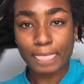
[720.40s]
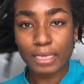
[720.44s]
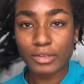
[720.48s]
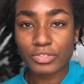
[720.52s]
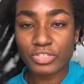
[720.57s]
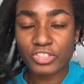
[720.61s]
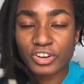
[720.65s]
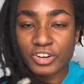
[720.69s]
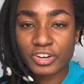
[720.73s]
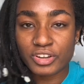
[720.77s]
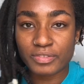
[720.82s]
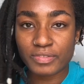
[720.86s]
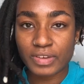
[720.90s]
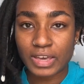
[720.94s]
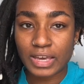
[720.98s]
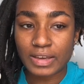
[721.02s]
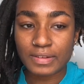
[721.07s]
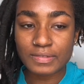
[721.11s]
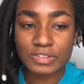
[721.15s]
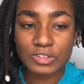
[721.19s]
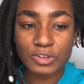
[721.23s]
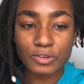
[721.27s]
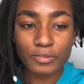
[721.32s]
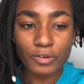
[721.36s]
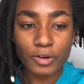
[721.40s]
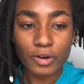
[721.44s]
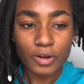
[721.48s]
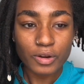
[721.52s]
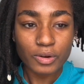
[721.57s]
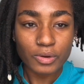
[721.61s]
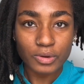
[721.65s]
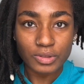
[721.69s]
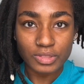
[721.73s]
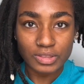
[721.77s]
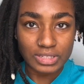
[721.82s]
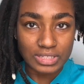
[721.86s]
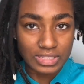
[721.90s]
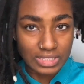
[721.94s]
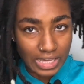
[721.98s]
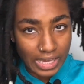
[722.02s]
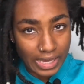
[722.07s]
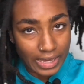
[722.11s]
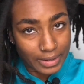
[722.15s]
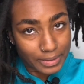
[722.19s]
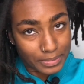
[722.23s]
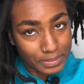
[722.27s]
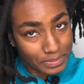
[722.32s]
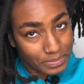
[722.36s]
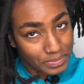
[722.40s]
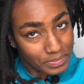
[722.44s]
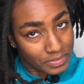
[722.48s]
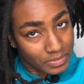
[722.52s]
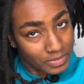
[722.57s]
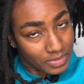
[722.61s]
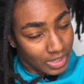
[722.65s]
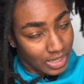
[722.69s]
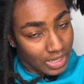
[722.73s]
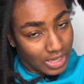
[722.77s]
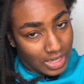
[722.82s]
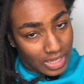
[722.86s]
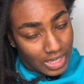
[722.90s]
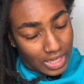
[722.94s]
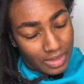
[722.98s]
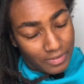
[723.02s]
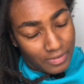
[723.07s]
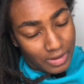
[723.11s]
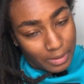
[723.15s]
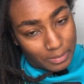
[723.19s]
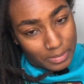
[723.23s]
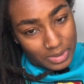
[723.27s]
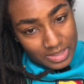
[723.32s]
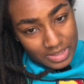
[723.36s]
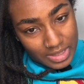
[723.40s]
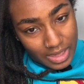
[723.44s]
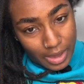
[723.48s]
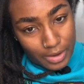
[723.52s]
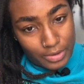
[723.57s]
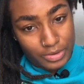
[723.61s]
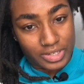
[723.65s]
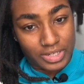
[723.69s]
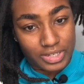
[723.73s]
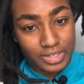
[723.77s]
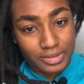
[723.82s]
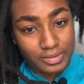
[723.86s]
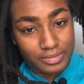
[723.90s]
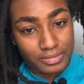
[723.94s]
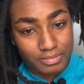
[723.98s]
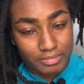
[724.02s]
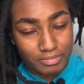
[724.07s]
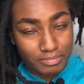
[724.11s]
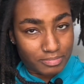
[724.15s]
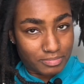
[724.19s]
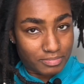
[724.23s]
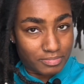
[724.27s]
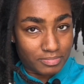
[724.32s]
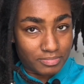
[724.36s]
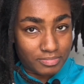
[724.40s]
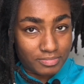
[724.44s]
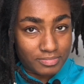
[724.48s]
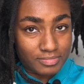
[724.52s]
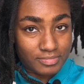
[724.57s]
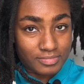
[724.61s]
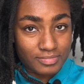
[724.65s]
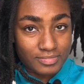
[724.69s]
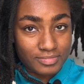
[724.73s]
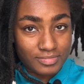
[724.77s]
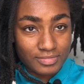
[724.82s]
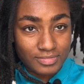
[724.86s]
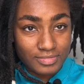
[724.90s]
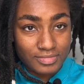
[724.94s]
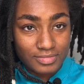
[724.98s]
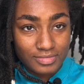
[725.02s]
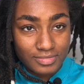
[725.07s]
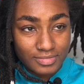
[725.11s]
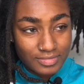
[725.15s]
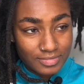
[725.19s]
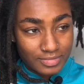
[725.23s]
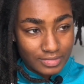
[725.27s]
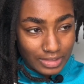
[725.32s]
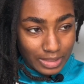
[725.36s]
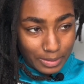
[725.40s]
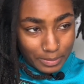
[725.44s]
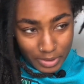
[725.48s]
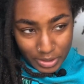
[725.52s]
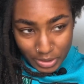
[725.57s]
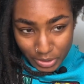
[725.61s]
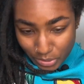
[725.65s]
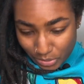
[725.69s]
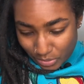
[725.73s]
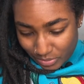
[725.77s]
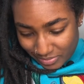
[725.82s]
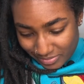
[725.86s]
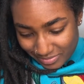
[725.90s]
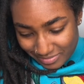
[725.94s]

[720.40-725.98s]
$35 so far on this side. If I miscounted, let me know.